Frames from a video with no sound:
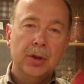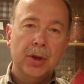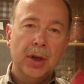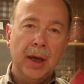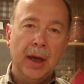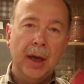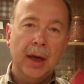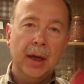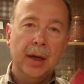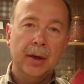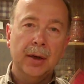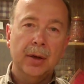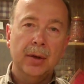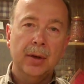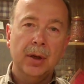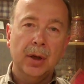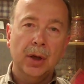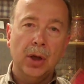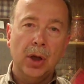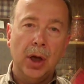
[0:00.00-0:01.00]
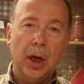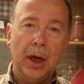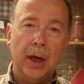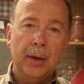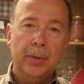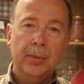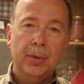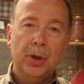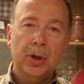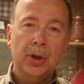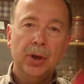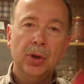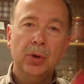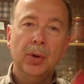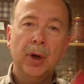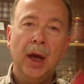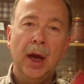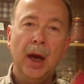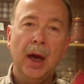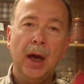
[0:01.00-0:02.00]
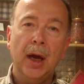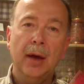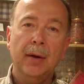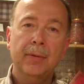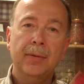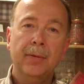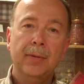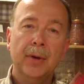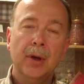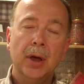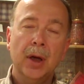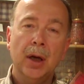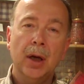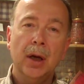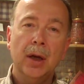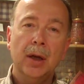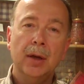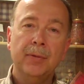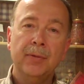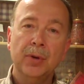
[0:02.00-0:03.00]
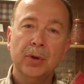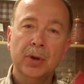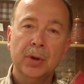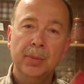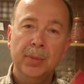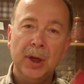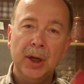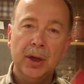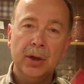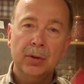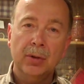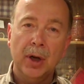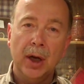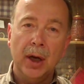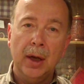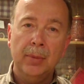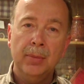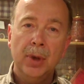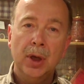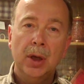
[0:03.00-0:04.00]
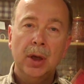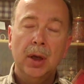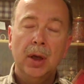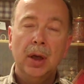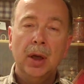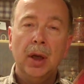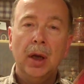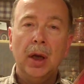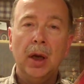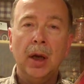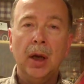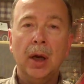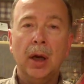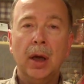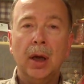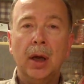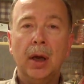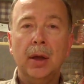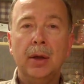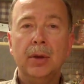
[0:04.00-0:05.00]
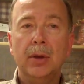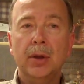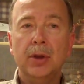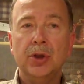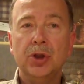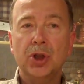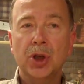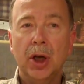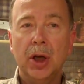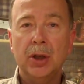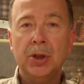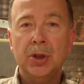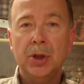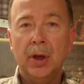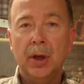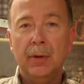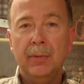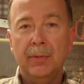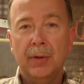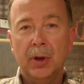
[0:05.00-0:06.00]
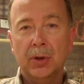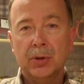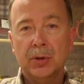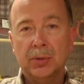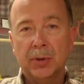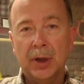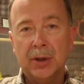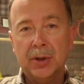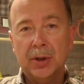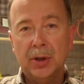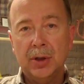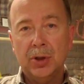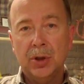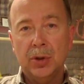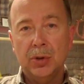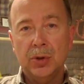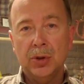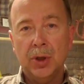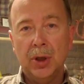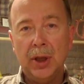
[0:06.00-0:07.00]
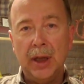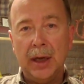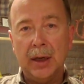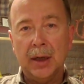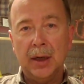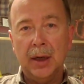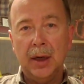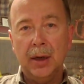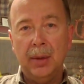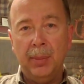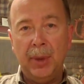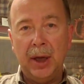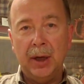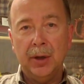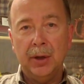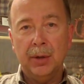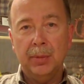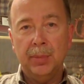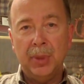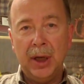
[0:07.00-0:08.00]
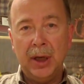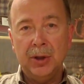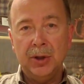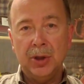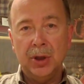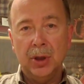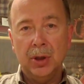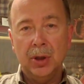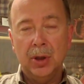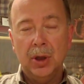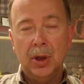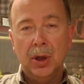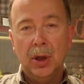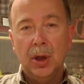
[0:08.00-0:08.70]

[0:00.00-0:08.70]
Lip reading: Today, under the law, you have, if you commit a crime and the judge invokes restitution, that can come out of your pension.